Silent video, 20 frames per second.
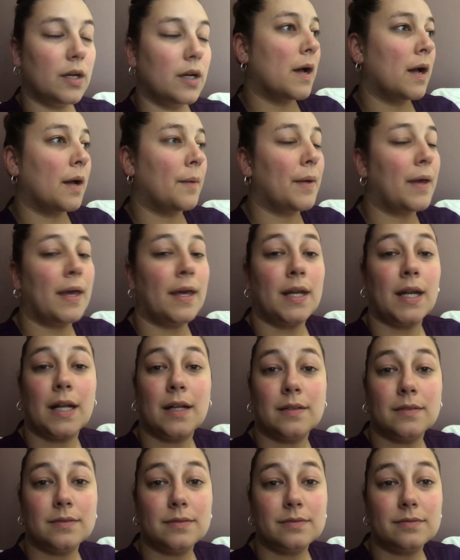and
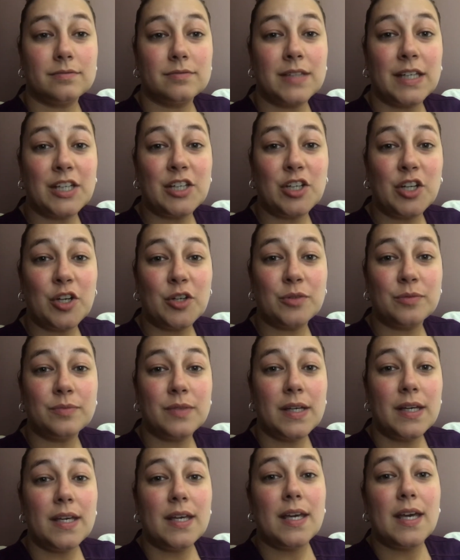I'll let you know
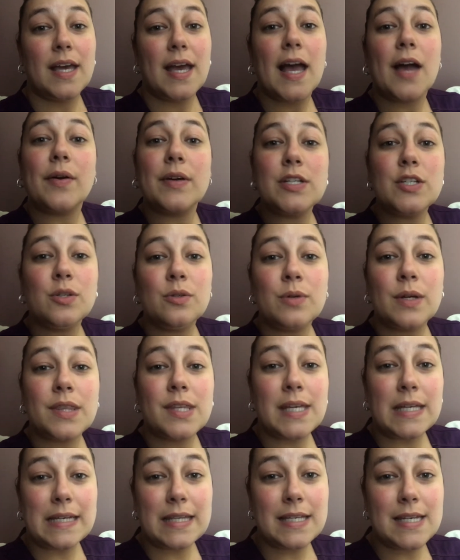how I do at
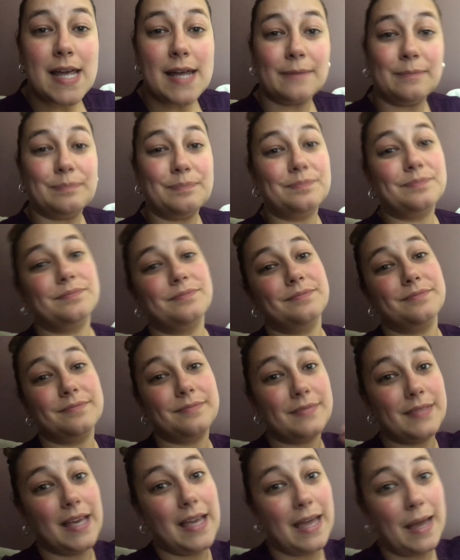the end of the day.
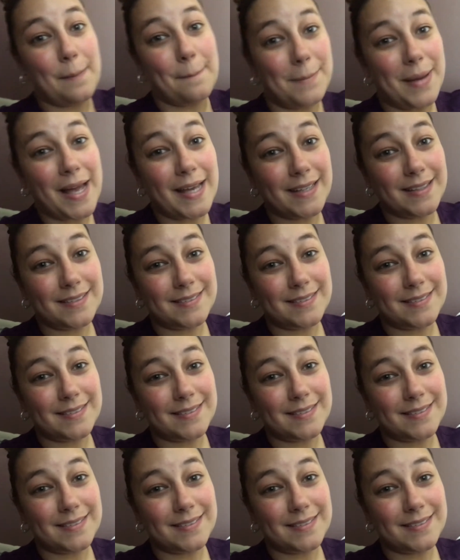Bye!